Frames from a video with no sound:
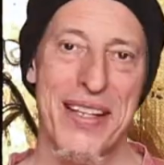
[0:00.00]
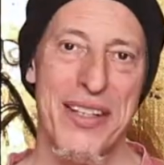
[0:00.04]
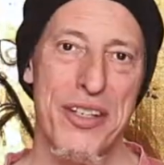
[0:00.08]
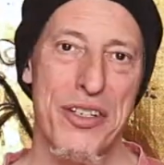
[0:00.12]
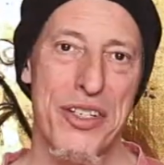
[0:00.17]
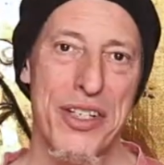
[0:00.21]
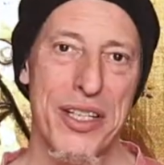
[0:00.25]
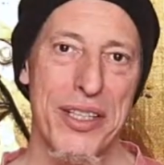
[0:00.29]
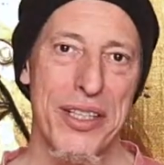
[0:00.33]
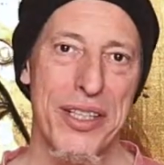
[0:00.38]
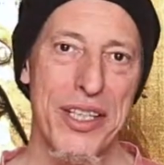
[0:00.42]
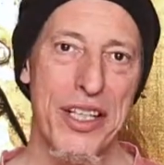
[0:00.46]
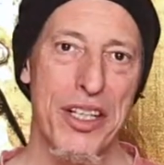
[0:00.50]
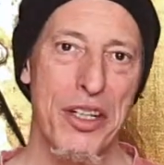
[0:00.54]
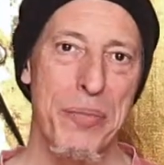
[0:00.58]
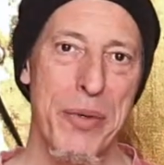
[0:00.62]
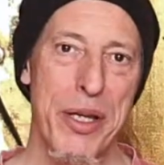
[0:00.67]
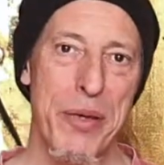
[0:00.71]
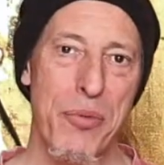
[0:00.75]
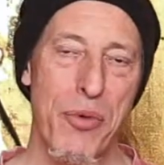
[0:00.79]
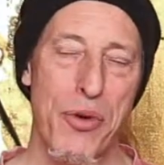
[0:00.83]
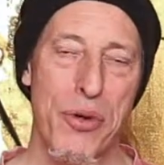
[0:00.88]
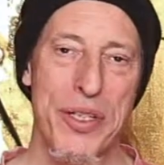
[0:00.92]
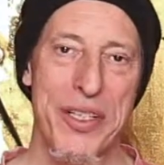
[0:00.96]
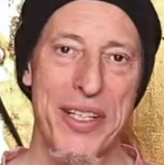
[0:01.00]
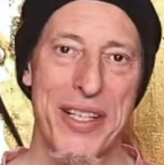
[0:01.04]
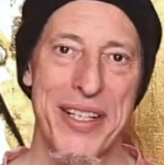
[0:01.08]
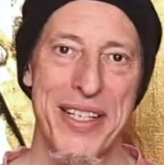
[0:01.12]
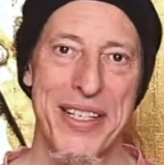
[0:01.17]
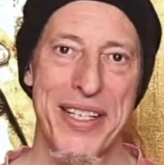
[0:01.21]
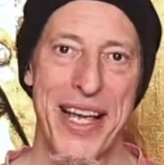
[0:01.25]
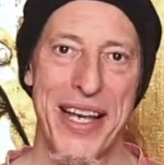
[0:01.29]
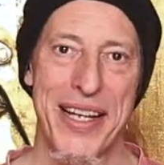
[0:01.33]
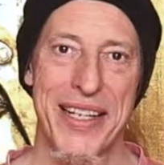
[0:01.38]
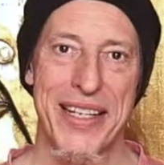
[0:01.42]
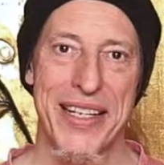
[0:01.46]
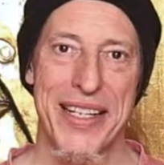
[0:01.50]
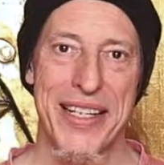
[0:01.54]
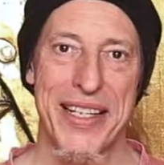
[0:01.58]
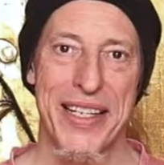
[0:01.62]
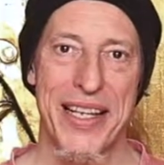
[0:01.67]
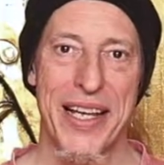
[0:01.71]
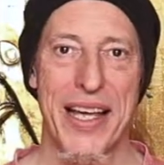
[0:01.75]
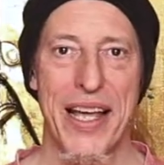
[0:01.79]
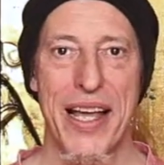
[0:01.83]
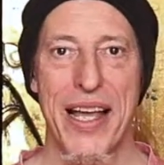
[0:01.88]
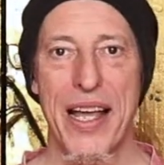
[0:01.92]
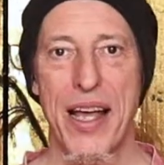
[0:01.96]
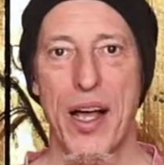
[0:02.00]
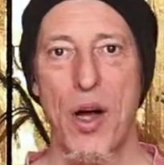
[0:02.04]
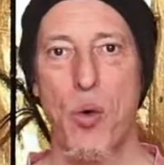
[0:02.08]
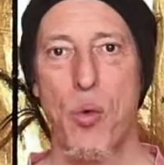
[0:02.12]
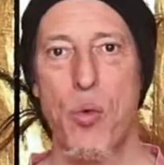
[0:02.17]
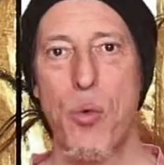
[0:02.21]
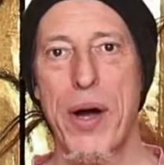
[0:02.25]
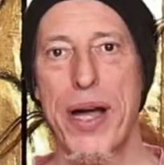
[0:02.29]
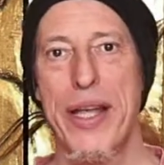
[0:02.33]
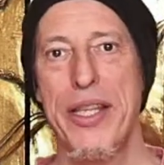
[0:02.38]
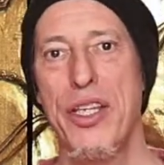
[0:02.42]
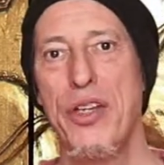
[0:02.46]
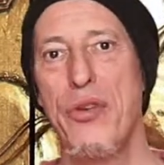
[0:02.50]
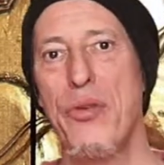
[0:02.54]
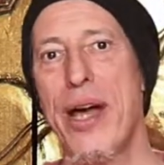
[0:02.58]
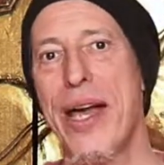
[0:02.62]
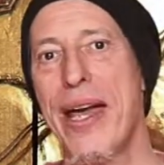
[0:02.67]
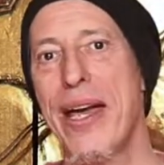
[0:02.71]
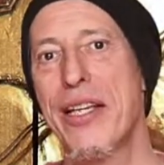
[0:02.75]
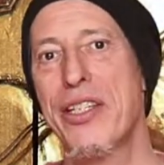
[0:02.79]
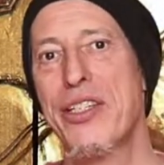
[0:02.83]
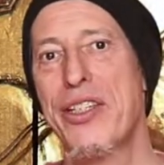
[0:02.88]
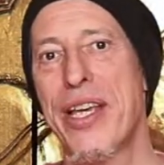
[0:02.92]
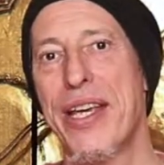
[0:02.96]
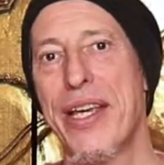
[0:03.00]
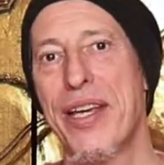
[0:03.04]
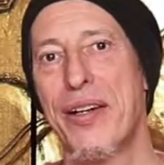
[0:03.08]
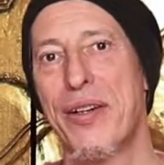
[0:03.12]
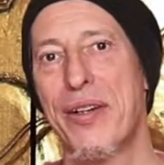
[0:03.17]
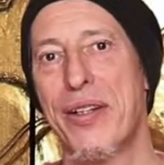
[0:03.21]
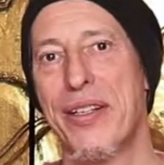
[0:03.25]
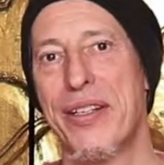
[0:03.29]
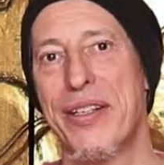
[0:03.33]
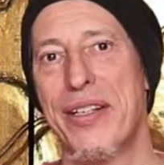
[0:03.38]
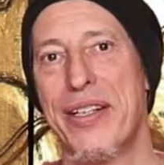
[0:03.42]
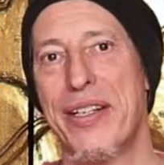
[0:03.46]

There's a little bit more to the technique. When you exhale,